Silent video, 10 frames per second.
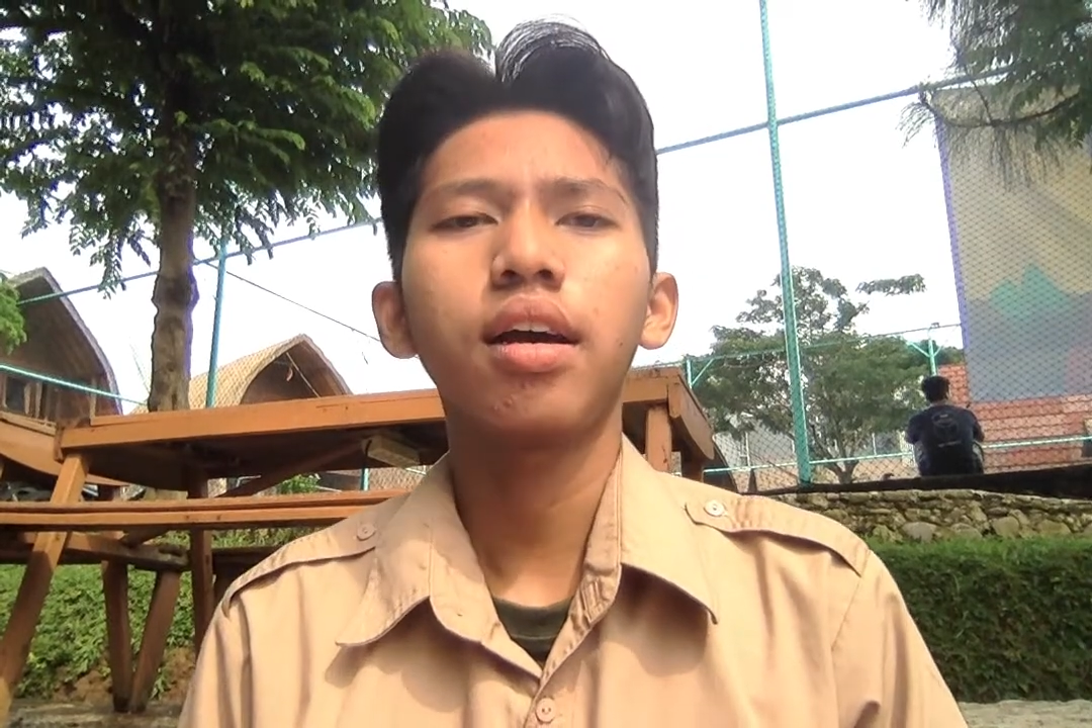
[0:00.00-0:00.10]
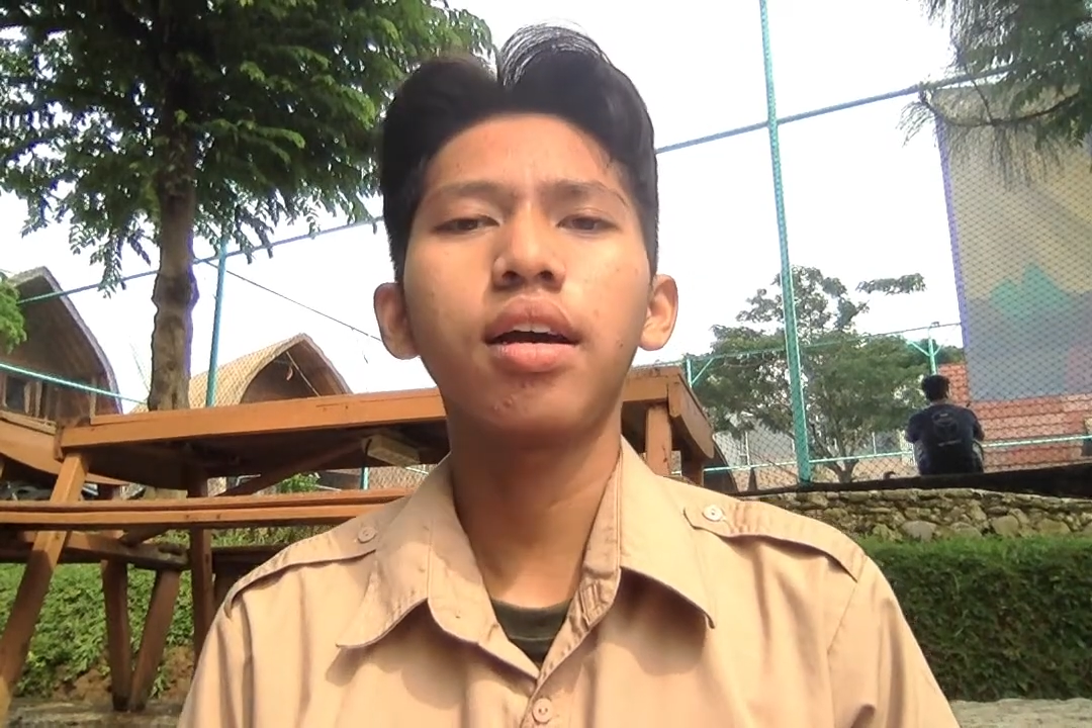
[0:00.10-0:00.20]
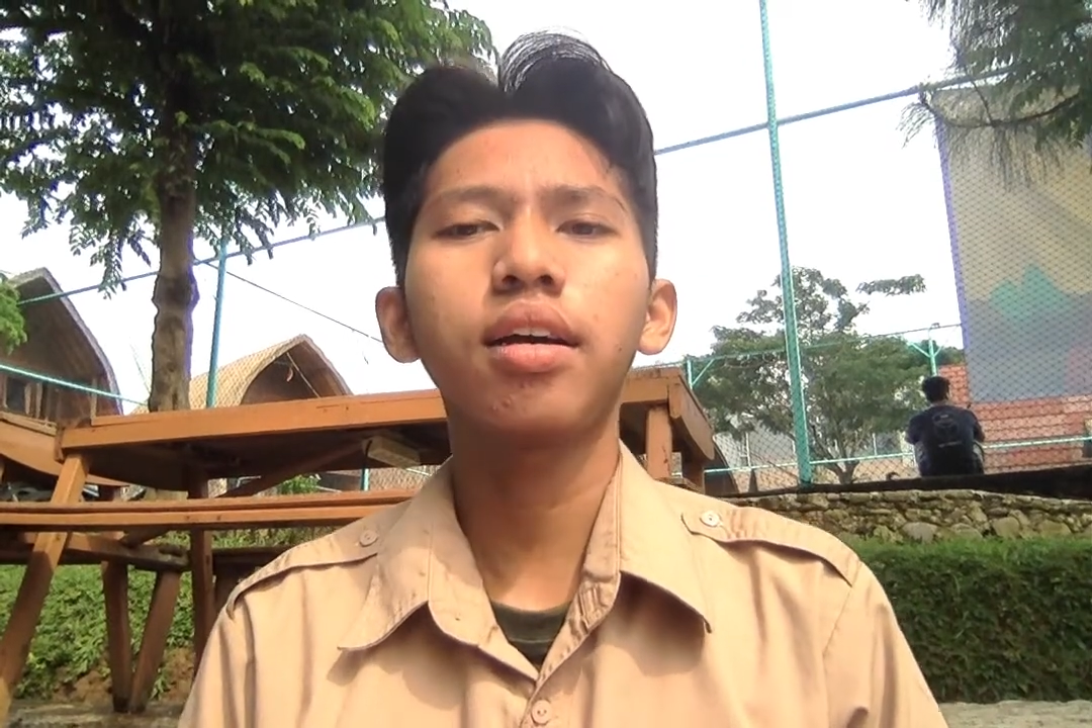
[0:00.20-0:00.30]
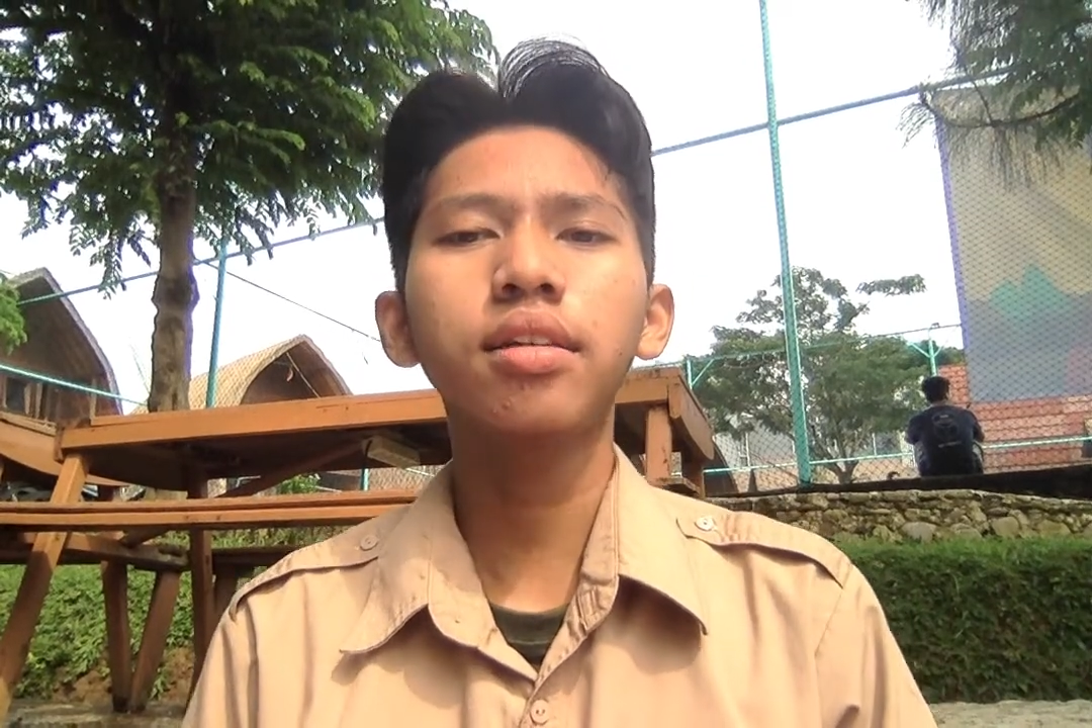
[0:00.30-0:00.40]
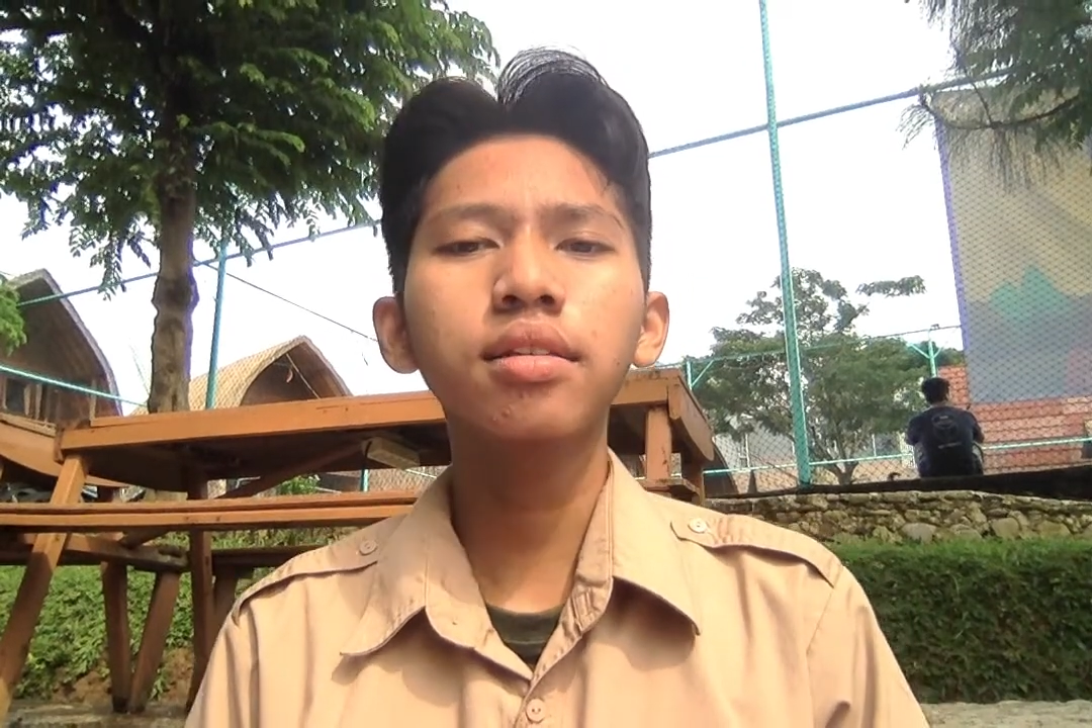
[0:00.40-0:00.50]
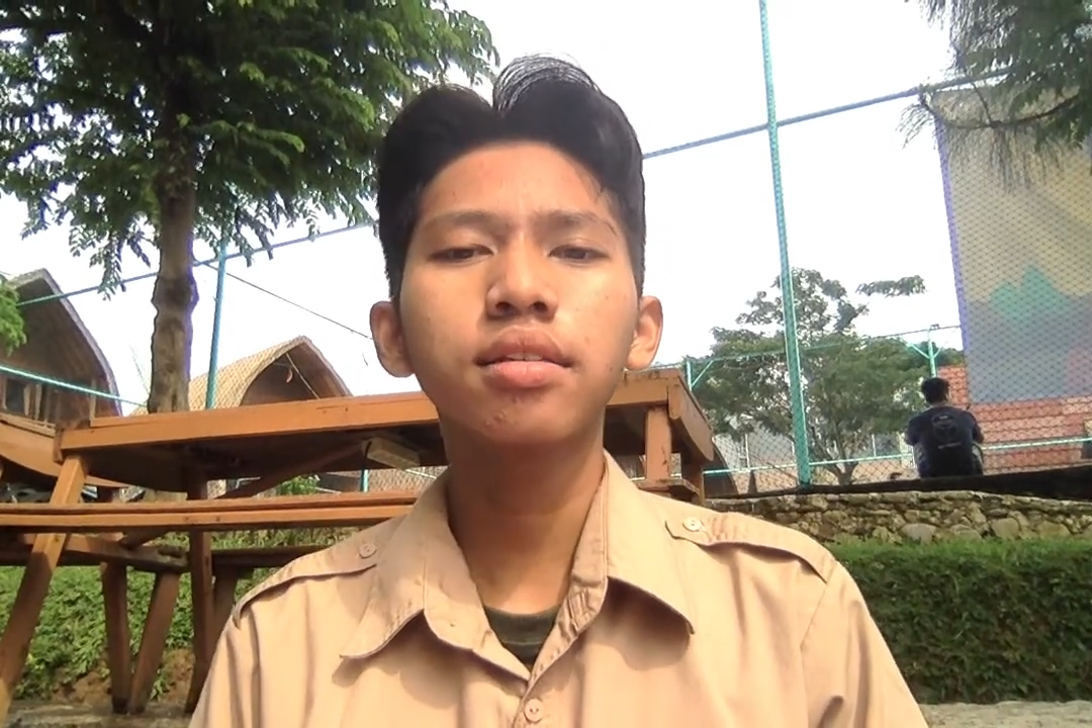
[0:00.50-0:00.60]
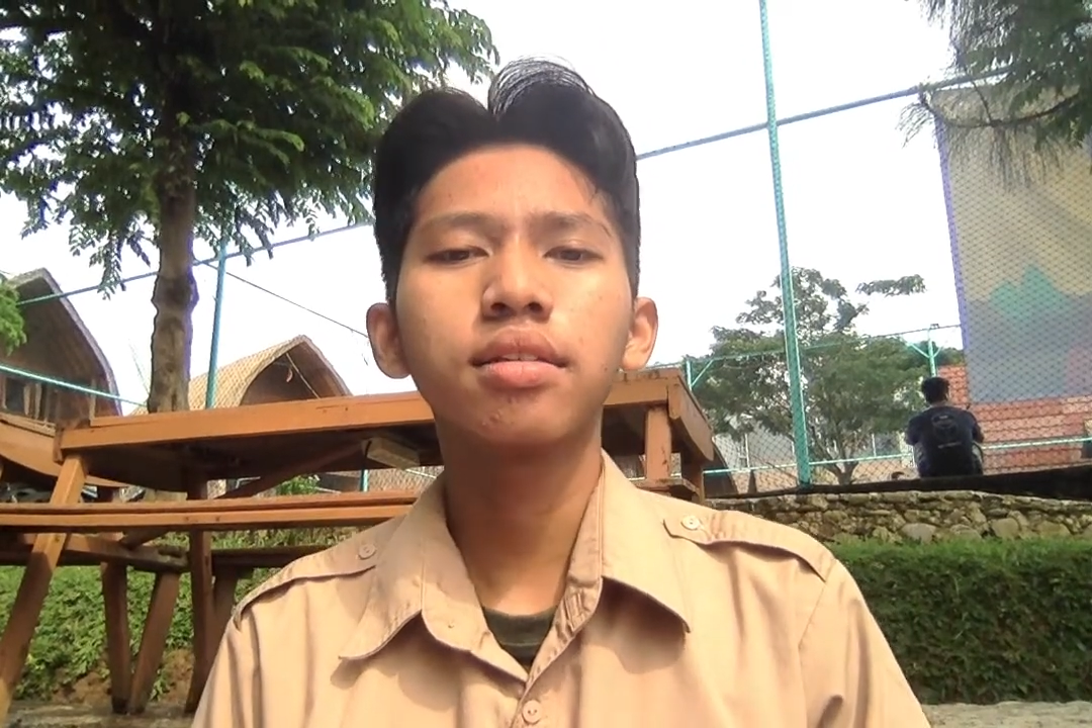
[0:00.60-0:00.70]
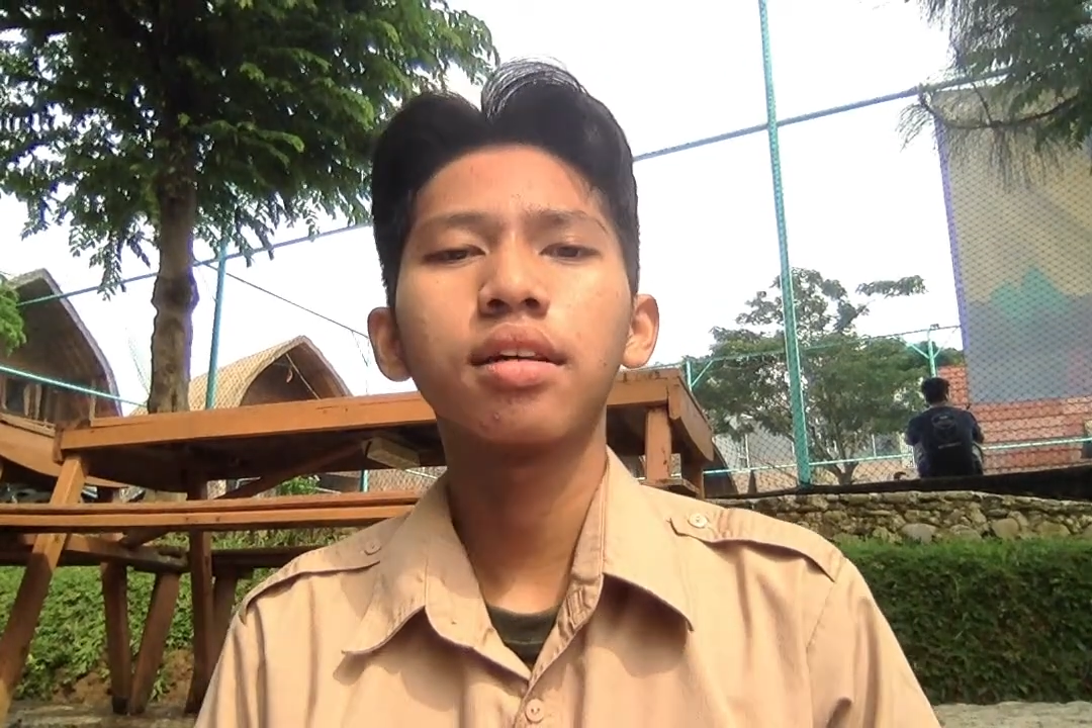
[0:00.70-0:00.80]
And